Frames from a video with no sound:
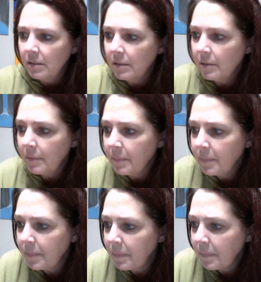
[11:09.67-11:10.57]

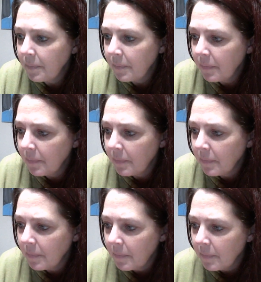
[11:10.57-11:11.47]

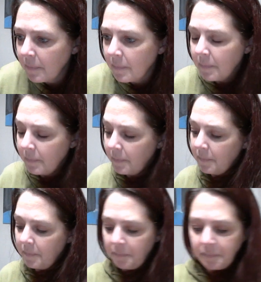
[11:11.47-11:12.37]

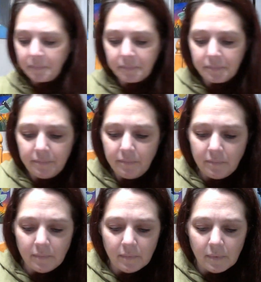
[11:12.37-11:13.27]

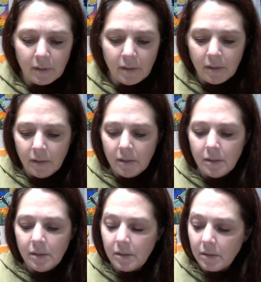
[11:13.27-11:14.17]

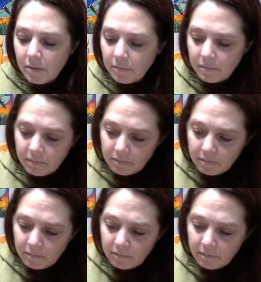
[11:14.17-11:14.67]
(silence)